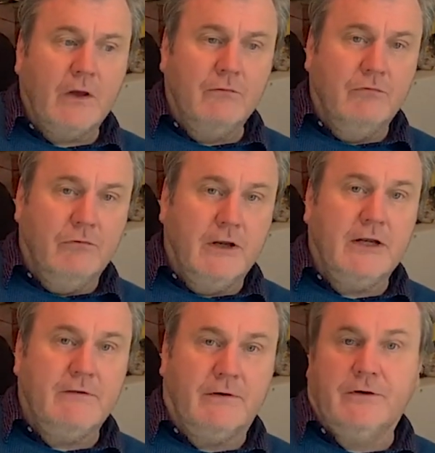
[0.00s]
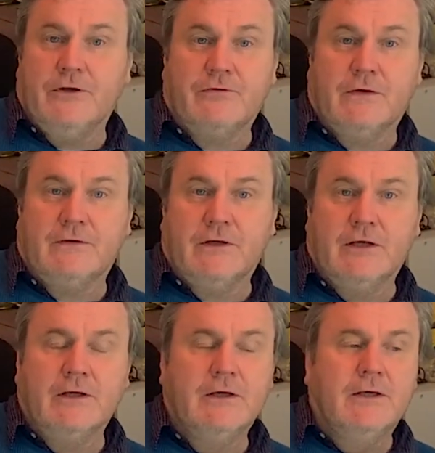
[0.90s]
Really very
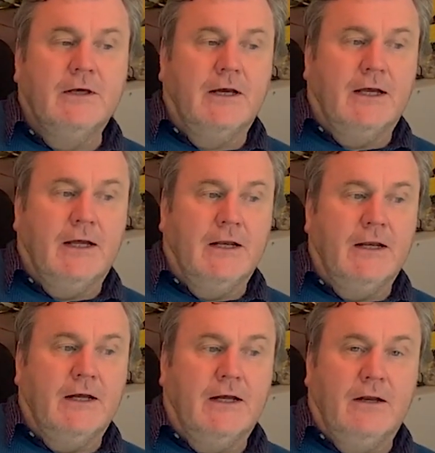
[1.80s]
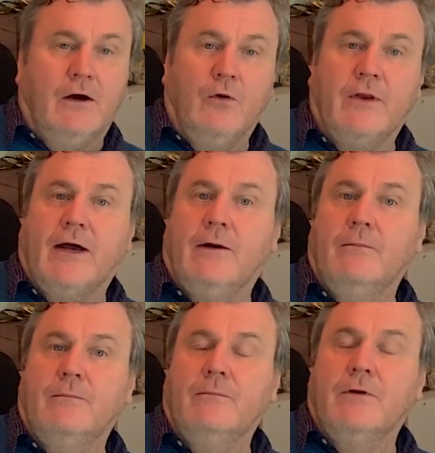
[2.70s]
interesting, and hold
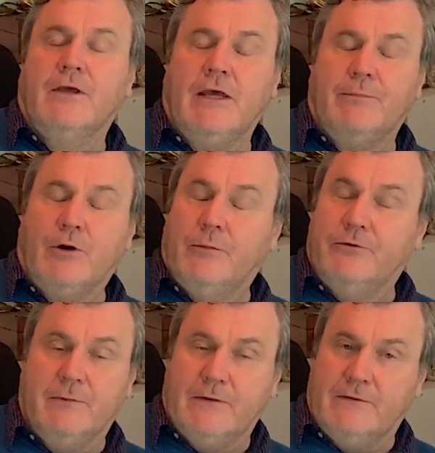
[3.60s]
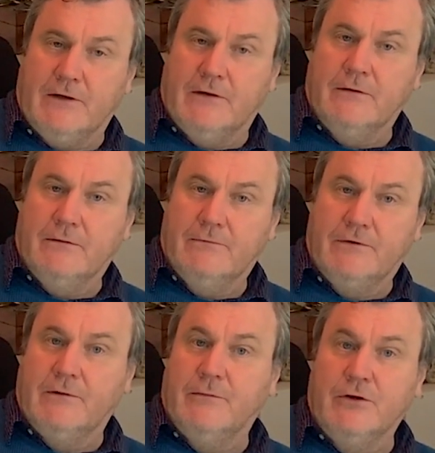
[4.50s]
out, keep optimistic for
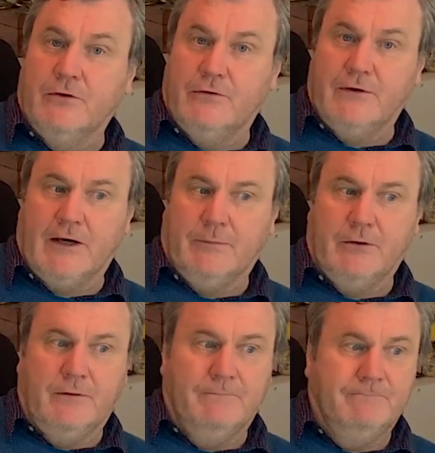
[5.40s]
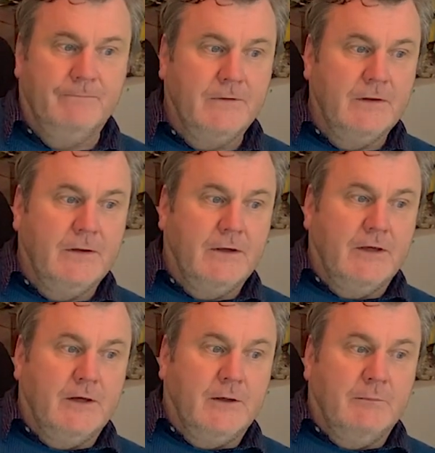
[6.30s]
something good to happen.
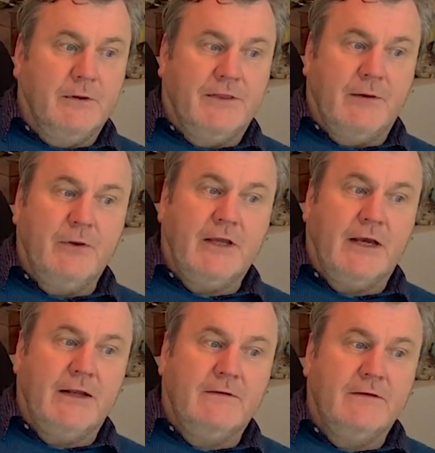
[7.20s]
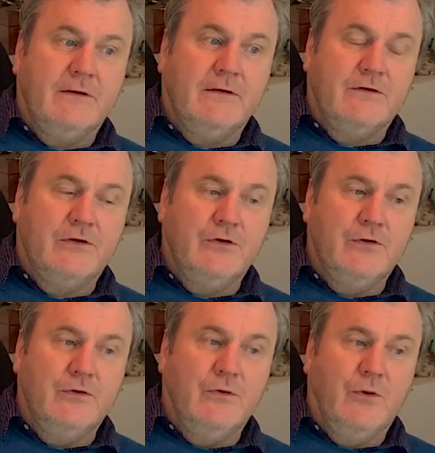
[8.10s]
But then we get
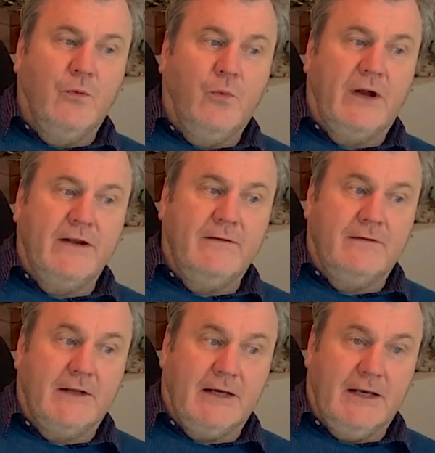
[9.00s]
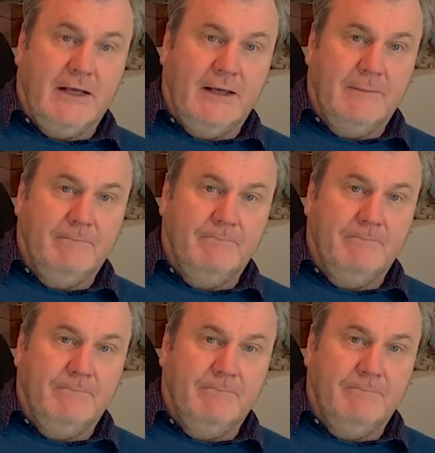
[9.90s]
to Wednesday,